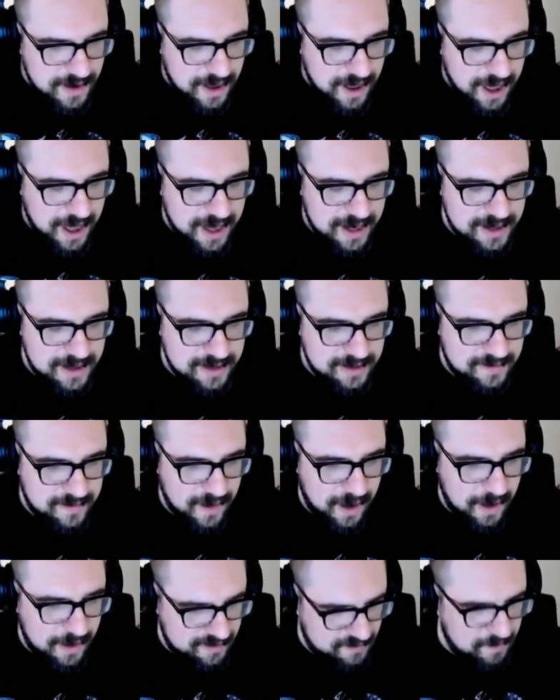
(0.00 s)
and
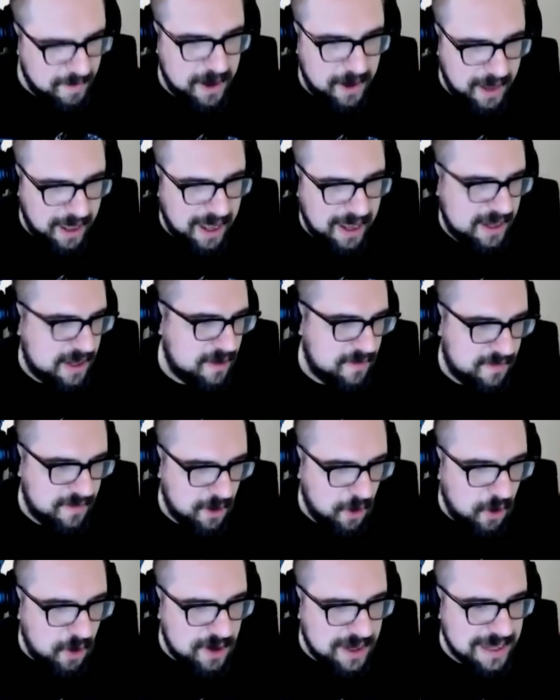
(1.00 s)
it's meant to heighten the
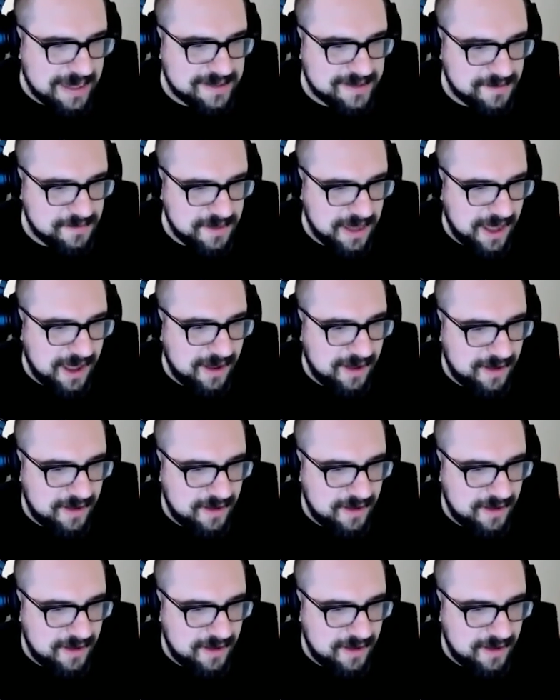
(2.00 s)
orgasm. Yeah,